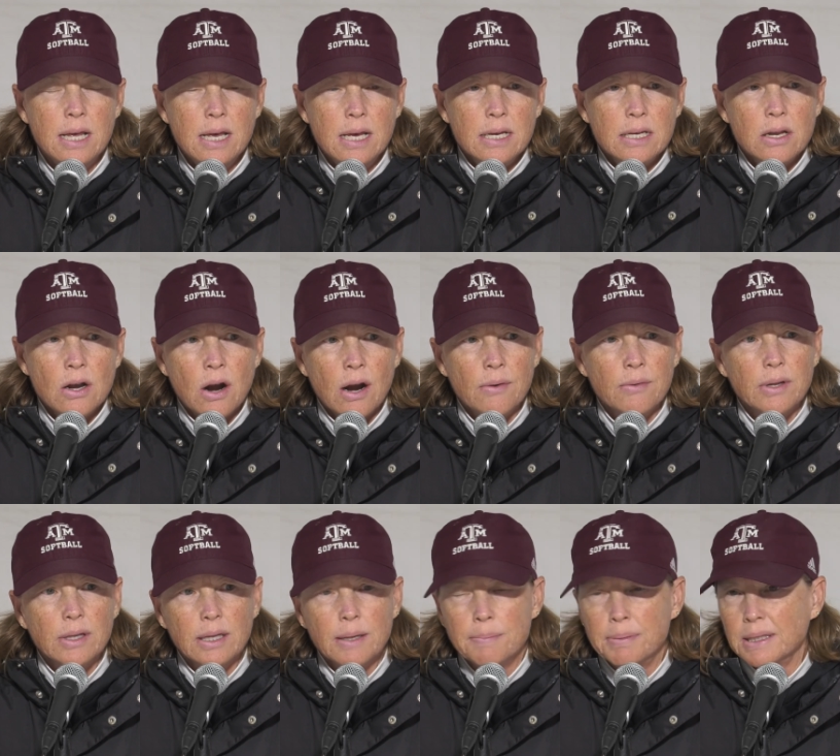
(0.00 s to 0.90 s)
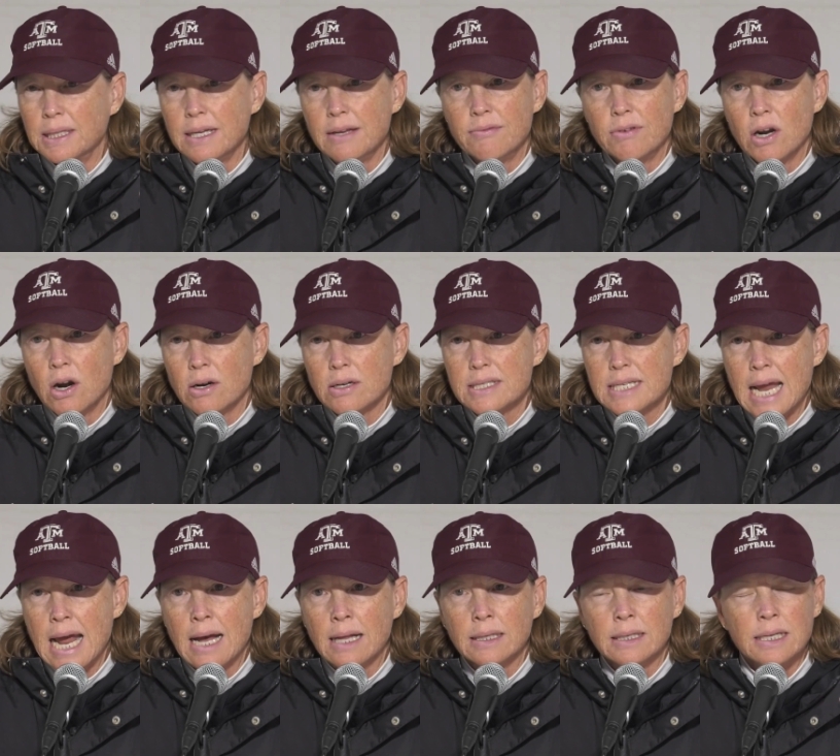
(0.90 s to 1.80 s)
you know, I really believe in our
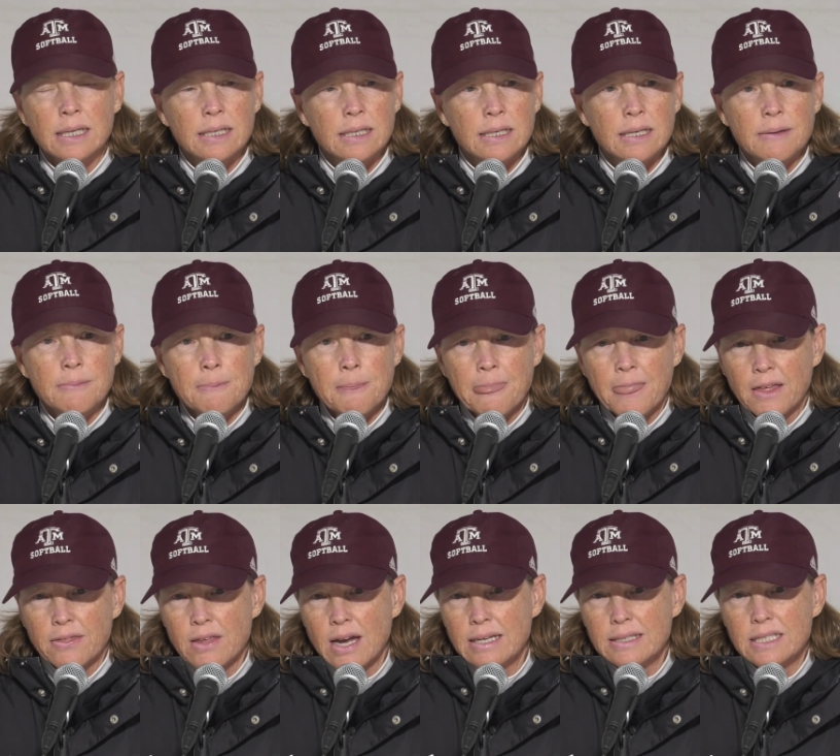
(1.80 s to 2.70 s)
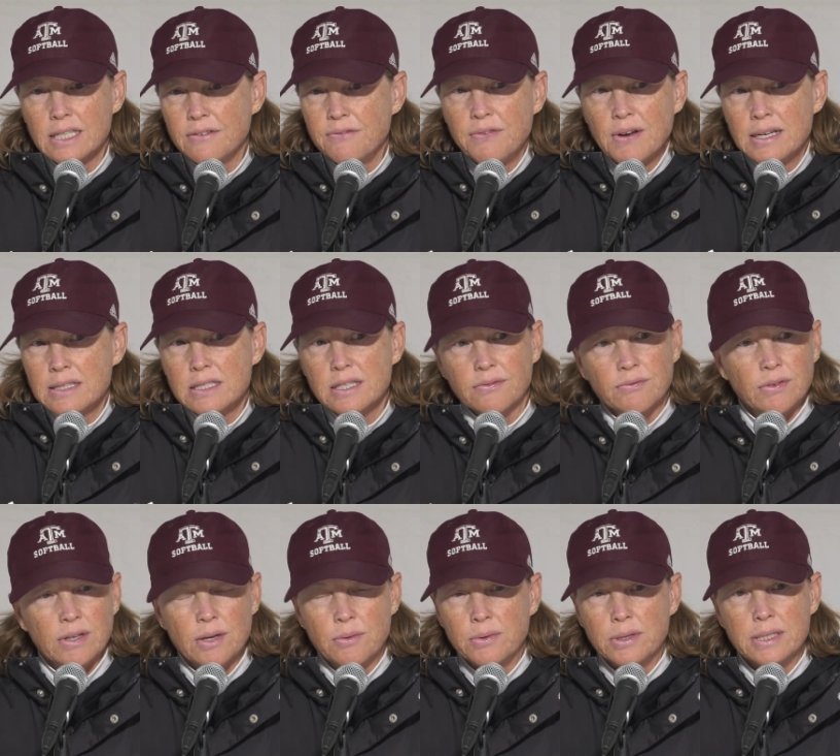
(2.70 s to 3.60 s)
talent. And I thought
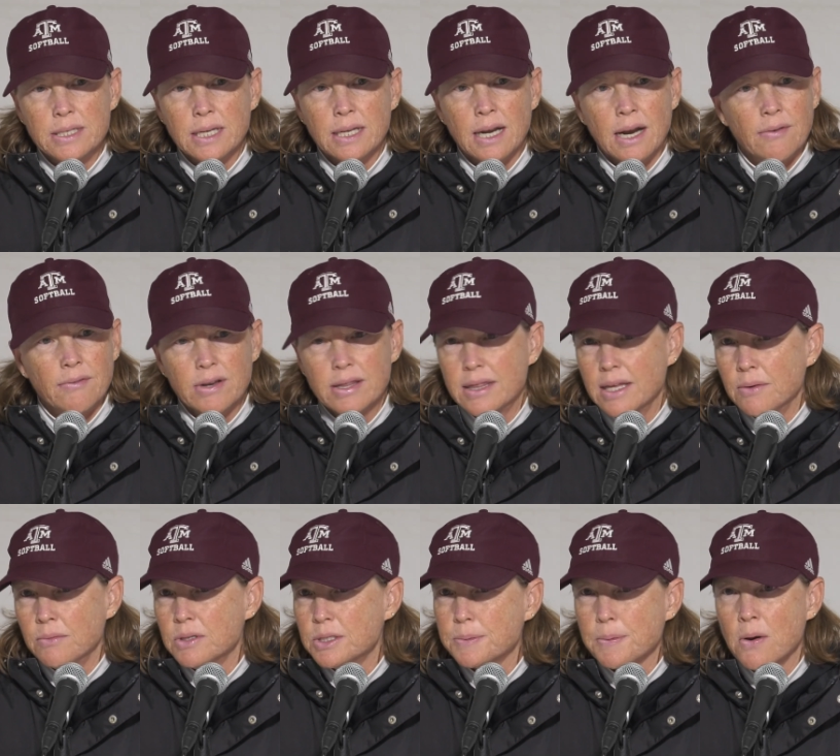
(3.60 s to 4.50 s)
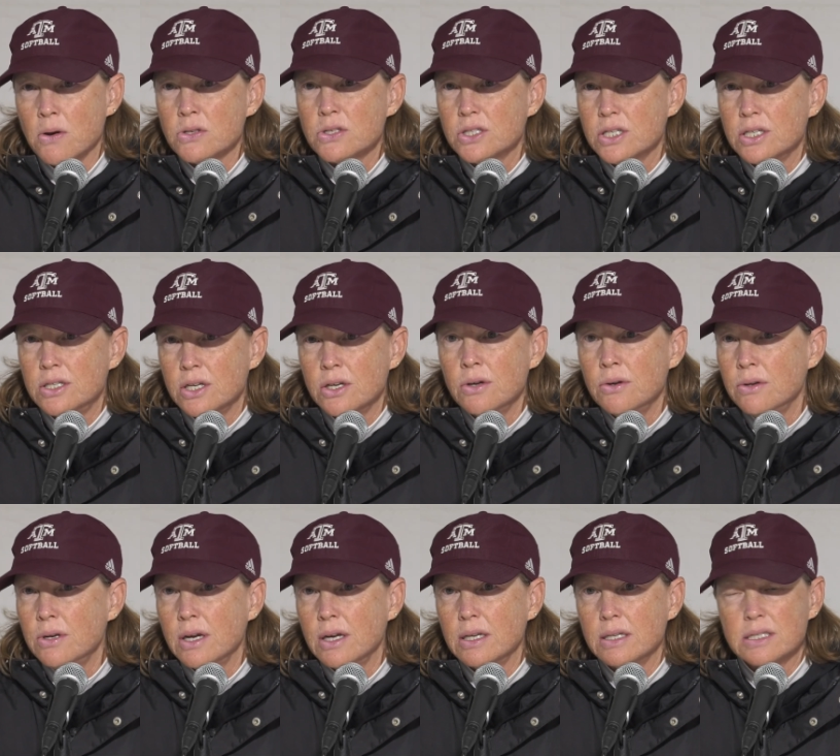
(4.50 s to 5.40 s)
defensively we did everything we're supposed to
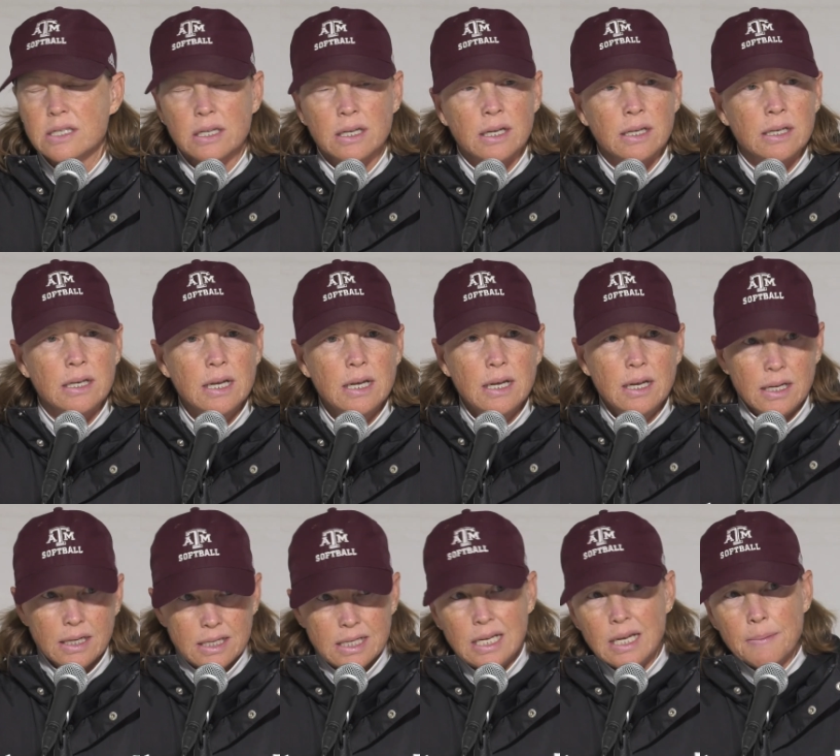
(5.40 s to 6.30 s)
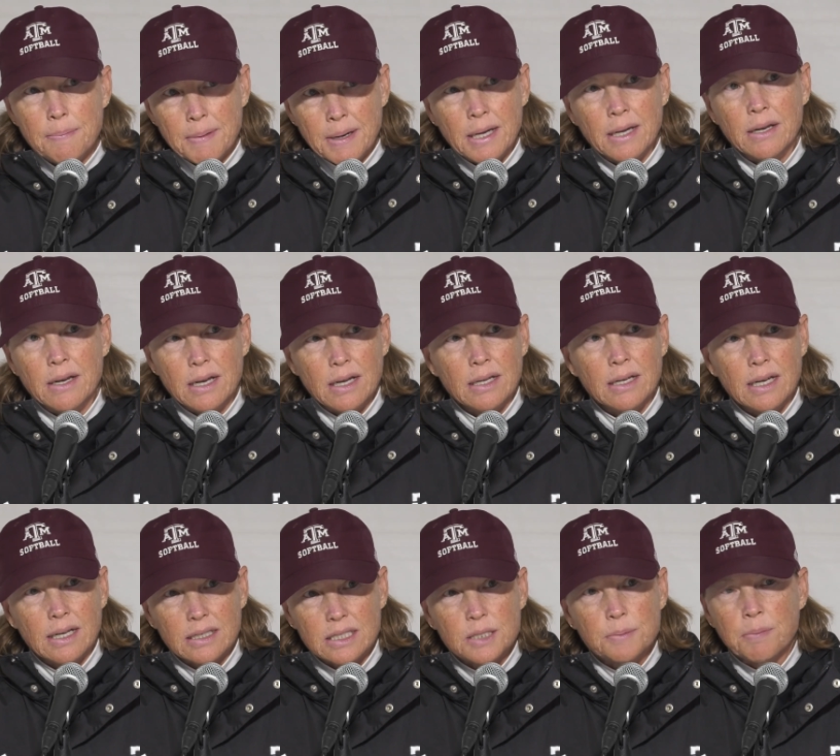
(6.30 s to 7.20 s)
do to, to keep a, an
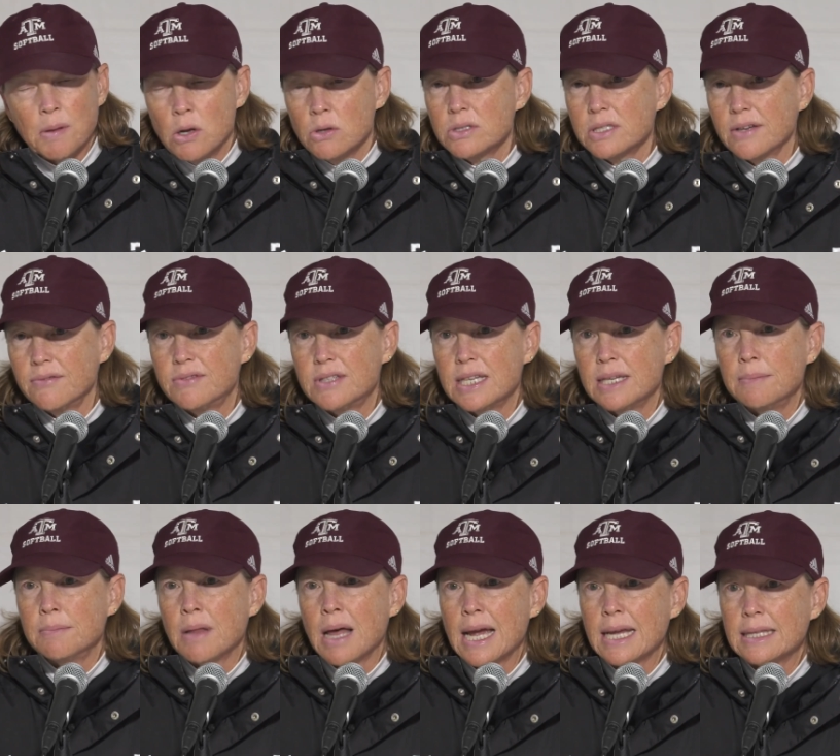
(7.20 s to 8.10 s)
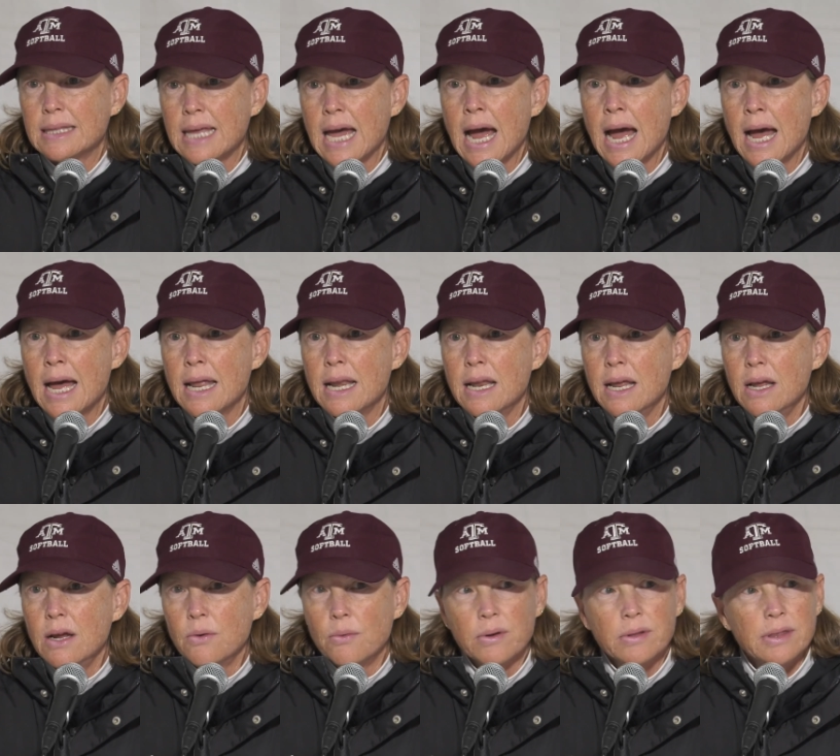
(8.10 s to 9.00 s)
explosive team like that
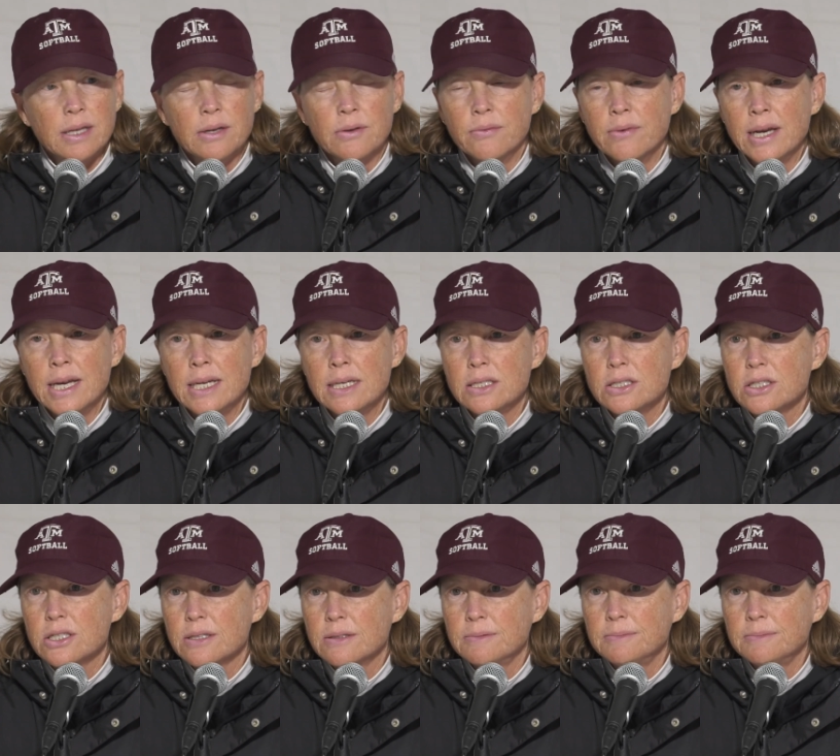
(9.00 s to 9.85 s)
within reach.